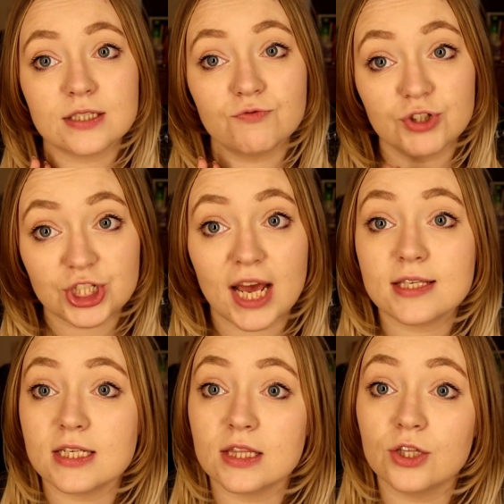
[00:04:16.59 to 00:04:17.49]

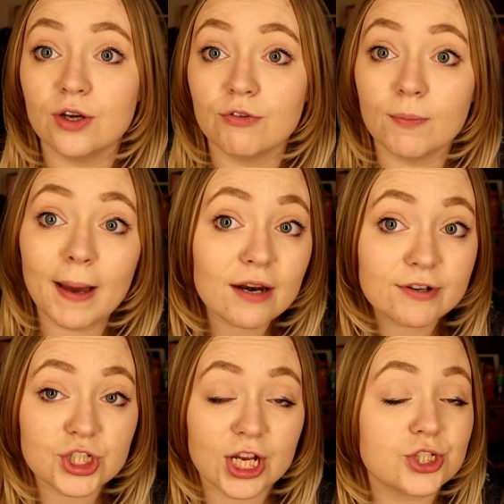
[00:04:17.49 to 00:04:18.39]
rejected the rubella
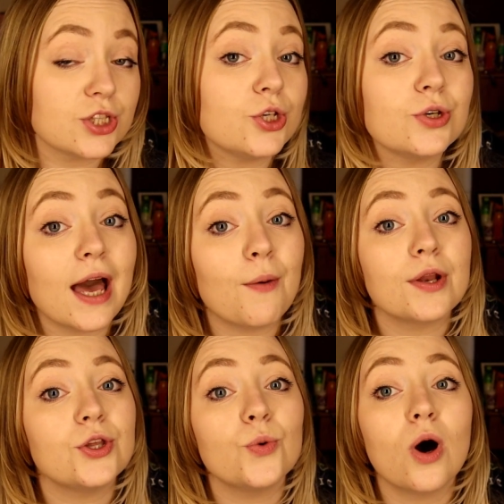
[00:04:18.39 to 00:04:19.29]
injection that you get
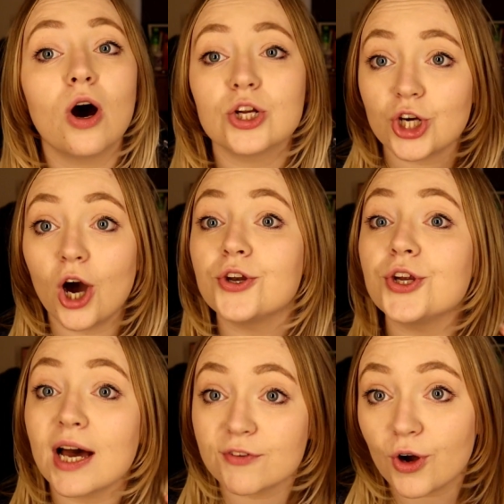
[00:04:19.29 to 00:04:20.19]
when you are a child and
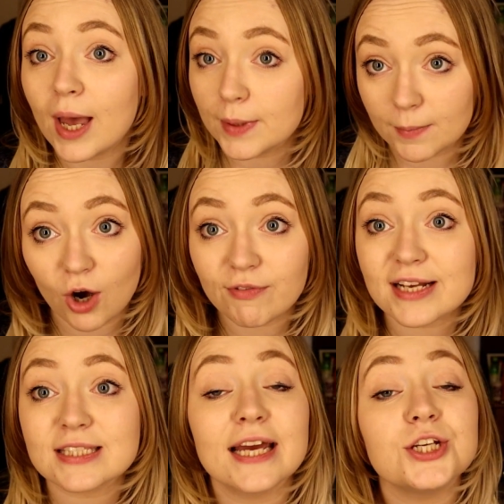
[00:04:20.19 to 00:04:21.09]
you have your MMR
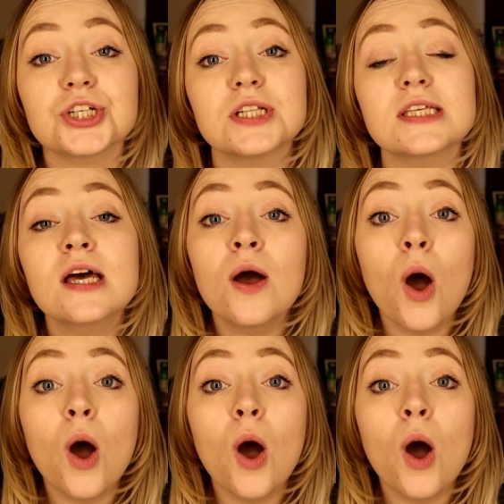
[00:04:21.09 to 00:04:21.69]
vaccinations.